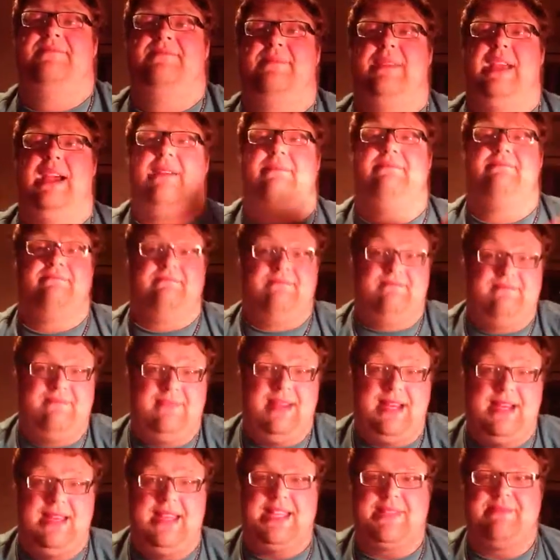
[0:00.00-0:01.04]
yeah,
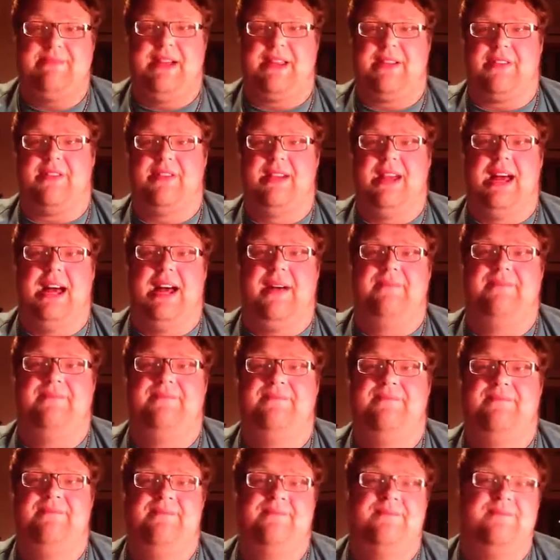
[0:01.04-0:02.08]
that's better.
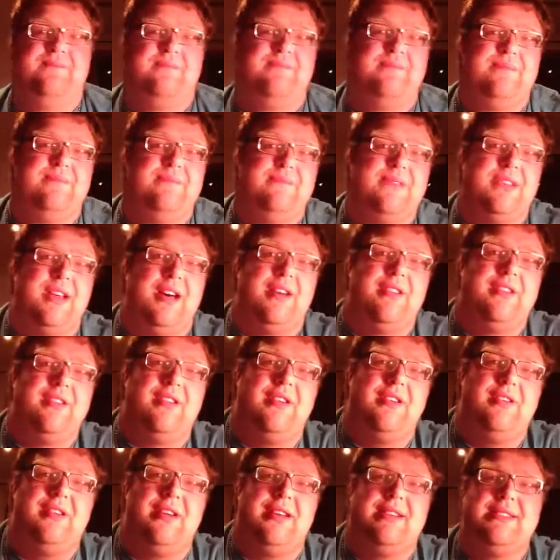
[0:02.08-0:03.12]

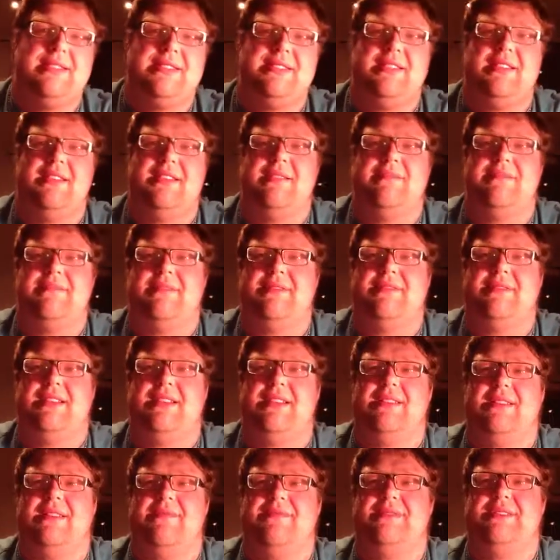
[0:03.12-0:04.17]
Although I still am a
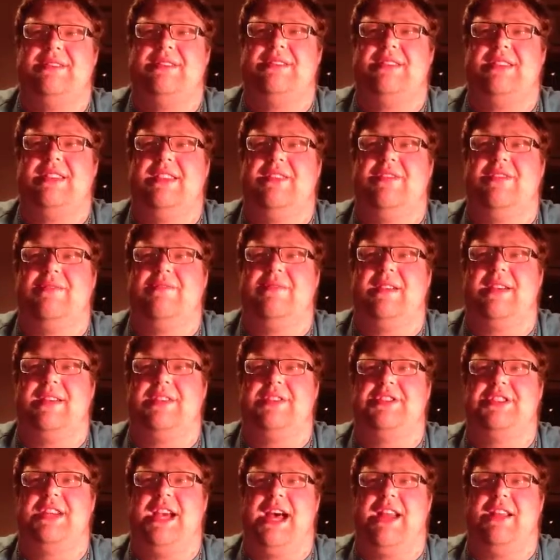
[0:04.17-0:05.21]
little obscured by the
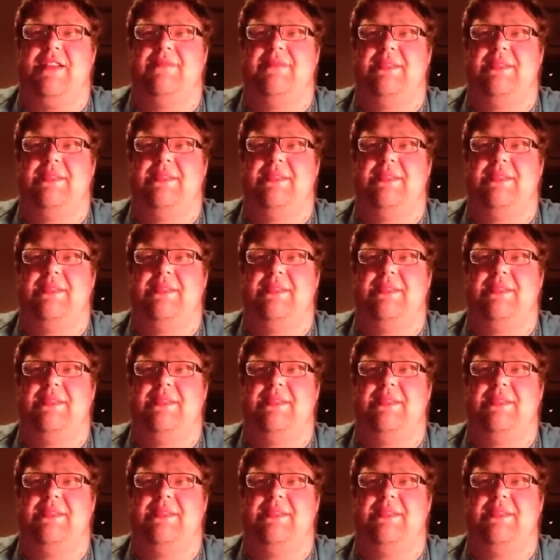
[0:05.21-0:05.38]
shadow,